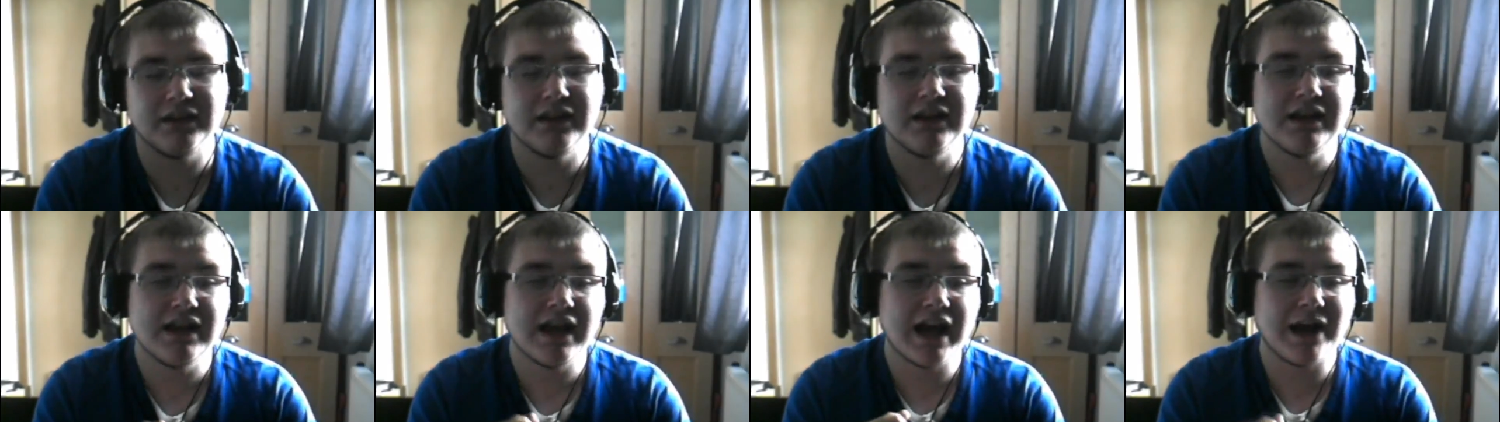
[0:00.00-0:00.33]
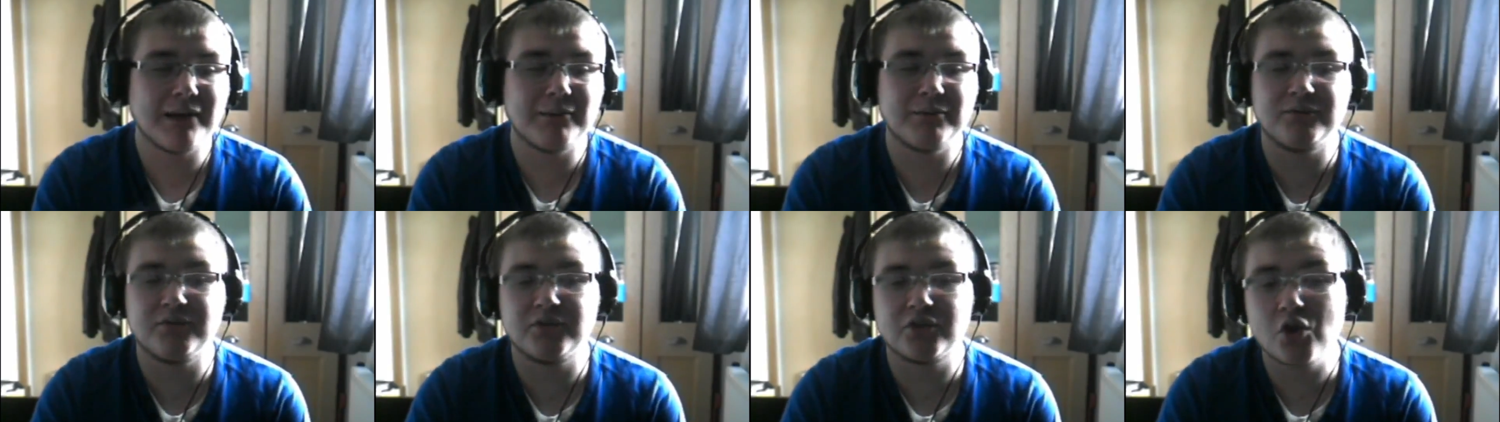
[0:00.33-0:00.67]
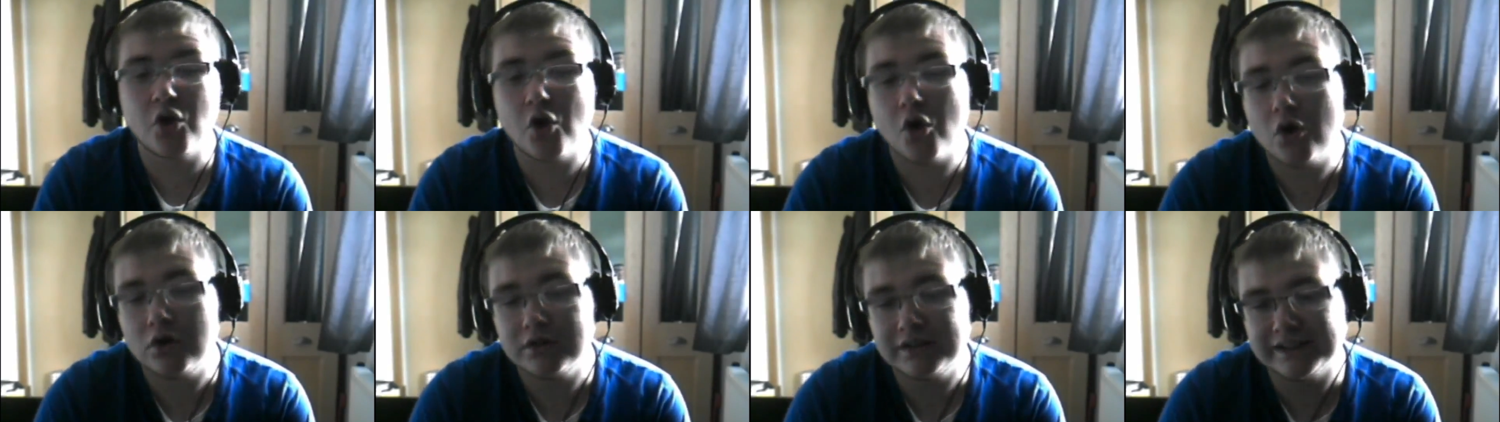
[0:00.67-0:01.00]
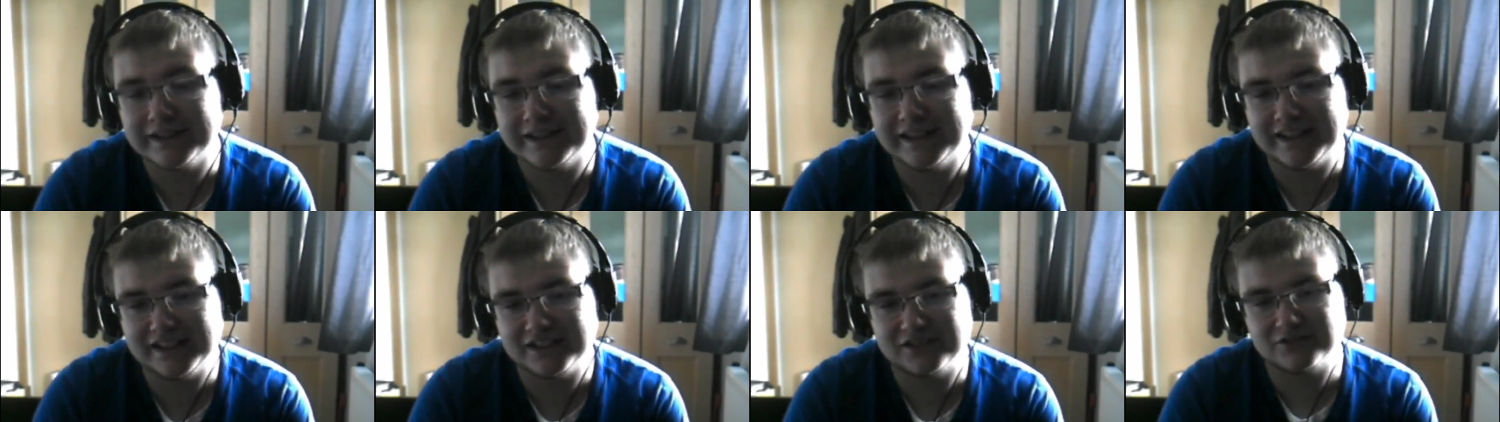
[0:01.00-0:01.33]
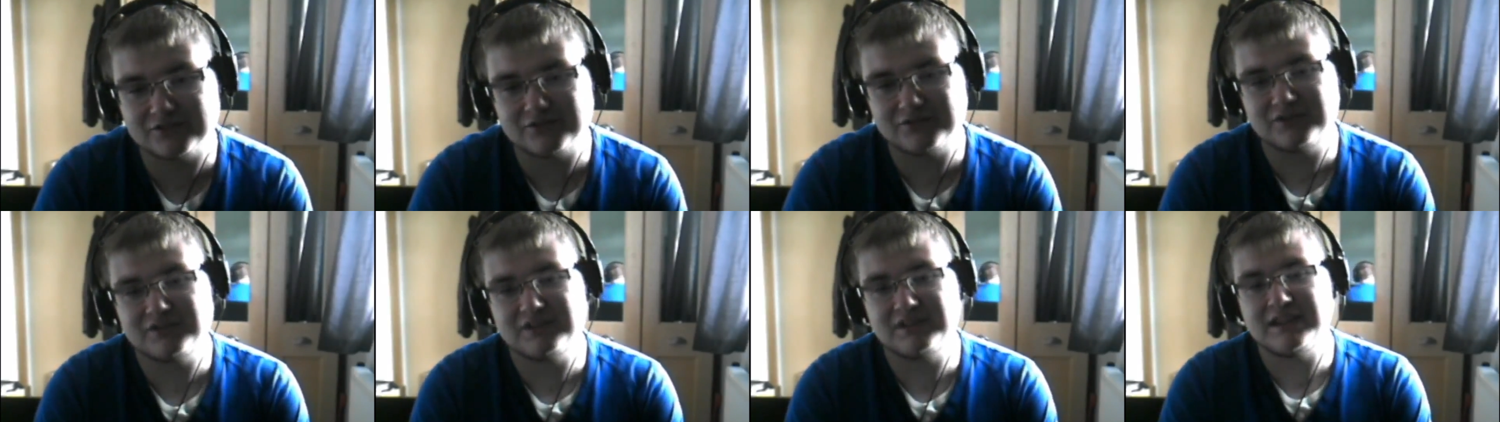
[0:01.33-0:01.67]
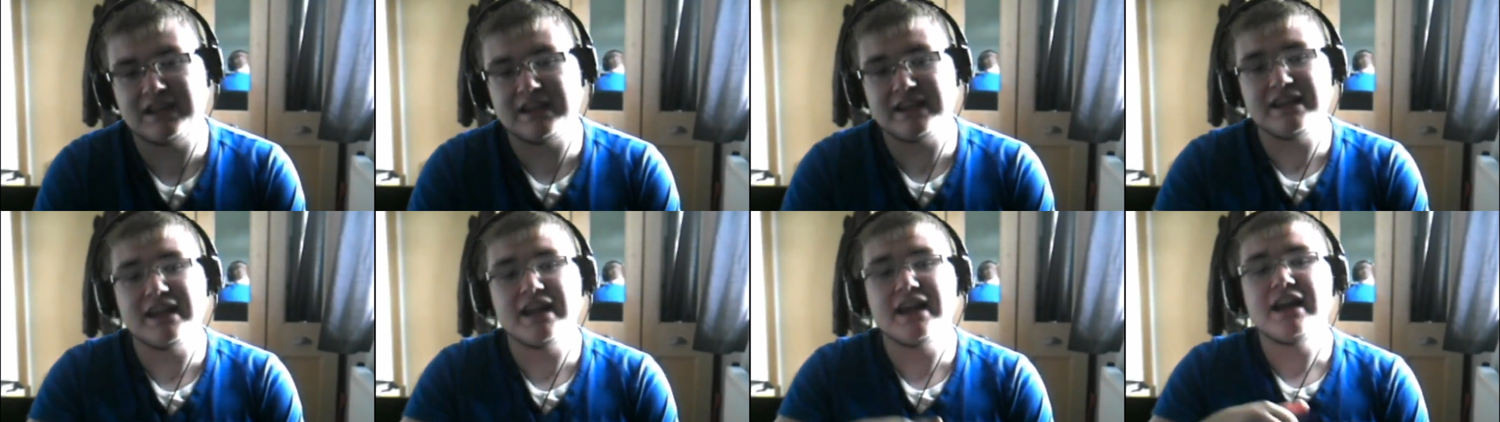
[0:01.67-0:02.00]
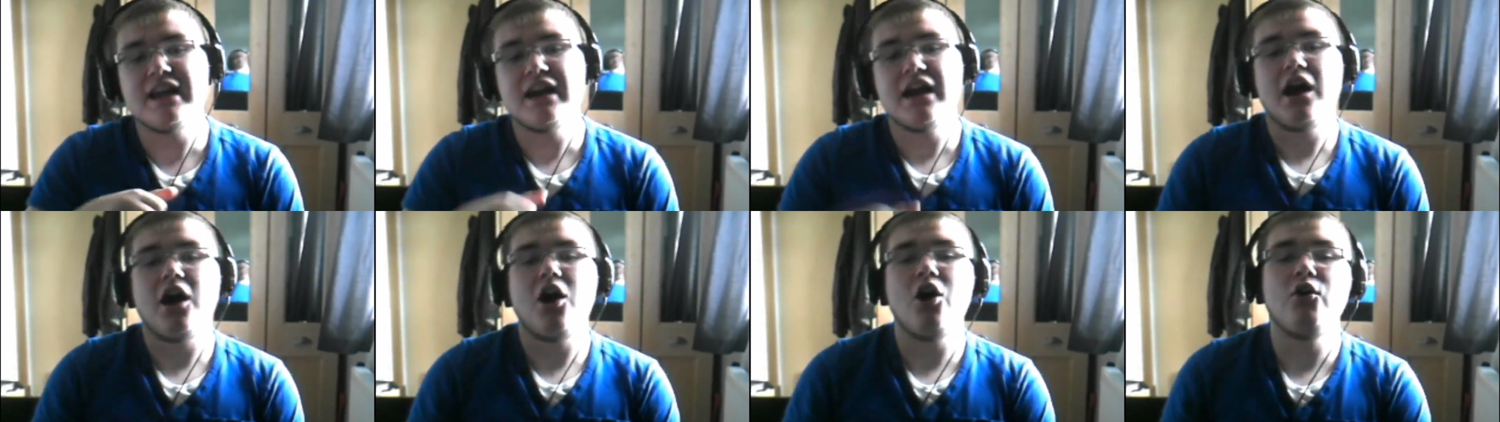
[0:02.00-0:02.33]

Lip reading: Well, I'll be recording later on today,